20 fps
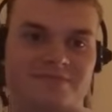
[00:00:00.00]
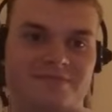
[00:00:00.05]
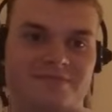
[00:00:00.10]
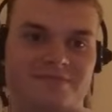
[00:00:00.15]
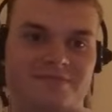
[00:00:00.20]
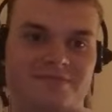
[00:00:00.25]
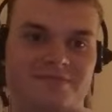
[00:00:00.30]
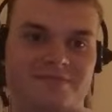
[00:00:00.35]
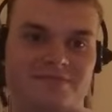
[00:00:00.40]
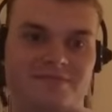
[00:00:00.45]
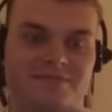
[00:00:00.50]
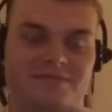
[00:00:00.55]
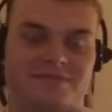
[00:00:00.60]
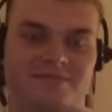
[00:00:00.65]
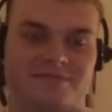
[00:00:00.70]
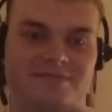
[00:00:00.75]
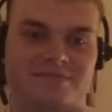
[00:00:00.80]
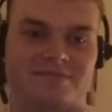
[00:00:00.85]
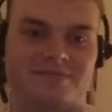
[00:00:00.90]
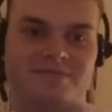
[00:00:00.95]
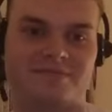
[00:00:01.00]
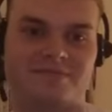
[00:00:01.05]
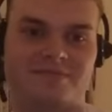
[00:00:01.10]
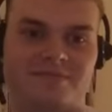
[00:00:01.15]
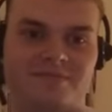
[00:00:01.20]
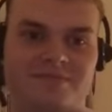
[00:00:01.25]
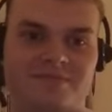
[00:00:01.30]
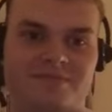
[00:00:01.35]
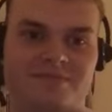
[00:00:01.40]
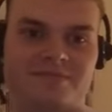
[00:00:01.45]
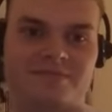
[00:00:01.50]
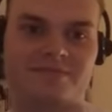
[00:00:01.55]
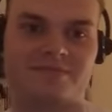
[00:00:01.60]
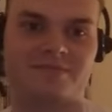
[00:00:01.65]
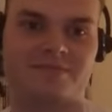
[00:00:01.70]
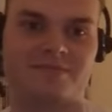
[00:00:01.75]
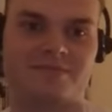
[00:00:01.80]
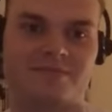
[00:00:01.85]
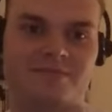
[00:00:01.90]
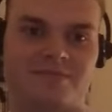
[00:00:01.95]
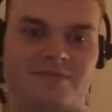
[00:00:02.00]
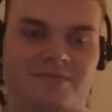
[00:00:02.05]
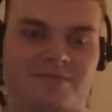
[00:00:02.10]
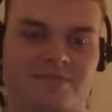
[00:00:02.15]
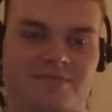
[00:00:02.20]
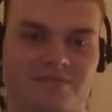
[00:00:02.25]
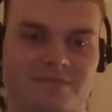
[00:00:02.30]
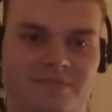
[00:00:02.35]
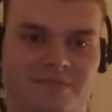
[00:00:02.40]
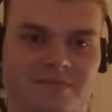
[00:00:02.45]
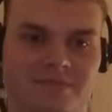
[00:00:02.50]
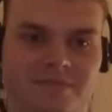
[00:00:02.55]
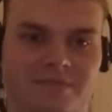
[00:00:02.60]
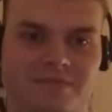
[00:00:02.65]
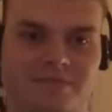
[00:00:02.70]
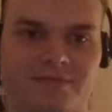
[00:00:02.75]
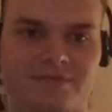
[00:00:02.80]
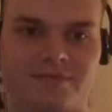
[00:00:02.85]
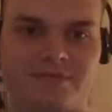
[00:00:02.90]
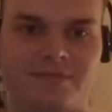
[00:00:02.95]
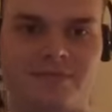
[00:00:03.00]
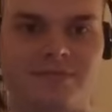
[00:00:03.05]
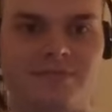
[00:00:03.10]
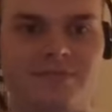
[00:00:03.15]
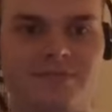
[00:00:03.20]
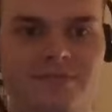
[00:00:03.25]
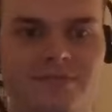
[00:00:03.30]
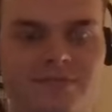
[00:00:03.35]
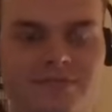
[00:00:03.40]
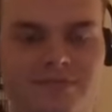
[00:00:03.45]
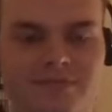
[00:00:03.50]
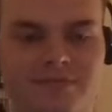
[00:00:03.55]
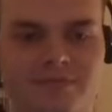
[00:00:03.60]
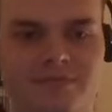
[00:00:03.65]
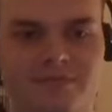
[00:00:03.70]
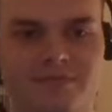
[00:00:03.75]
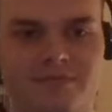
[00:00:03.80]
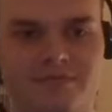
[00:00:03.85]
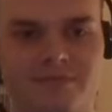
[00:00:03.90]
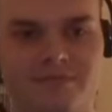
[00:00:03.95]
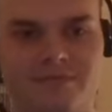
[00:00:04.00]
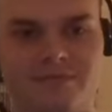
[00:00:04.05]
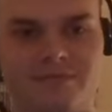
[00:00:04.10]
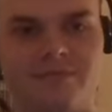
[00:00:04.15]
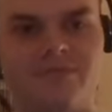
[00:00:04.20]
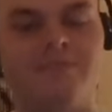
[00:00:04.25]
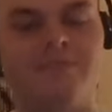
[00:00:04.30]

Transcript: The person shown says nothing.